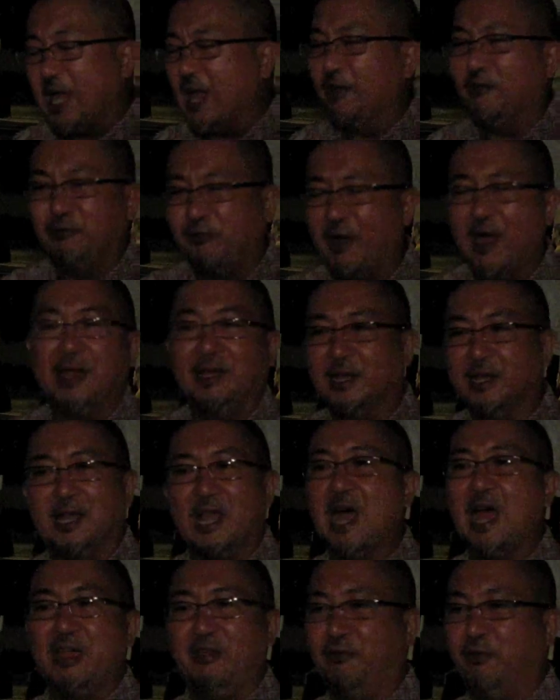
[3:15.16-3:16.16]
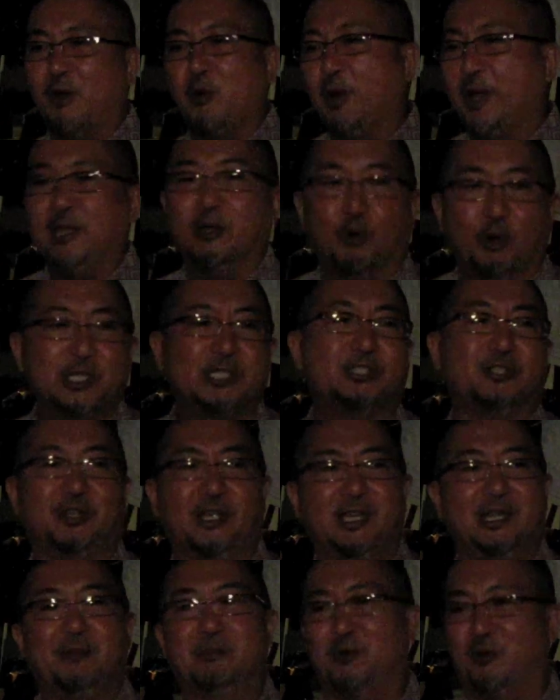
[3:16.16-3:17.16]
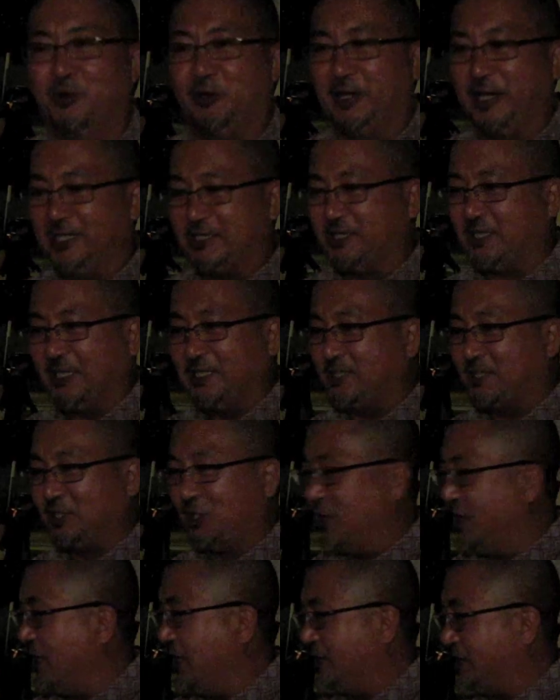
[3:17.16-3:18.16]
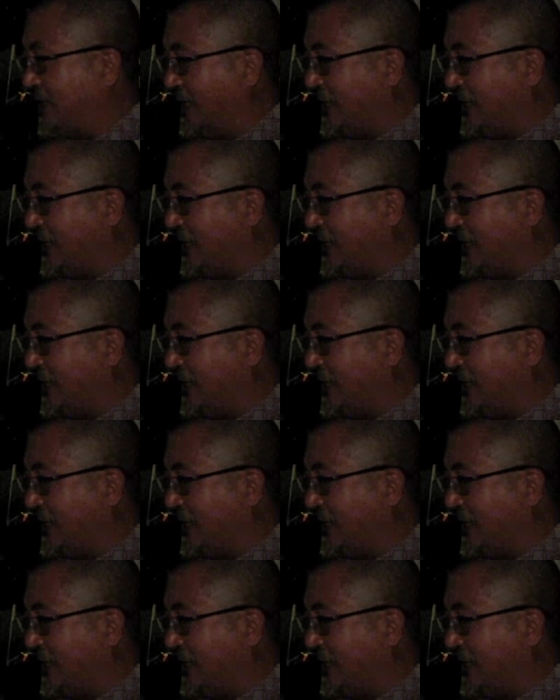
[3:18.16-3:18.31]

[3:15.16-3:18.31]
can't find a live Hawaiian oyster anymore. It's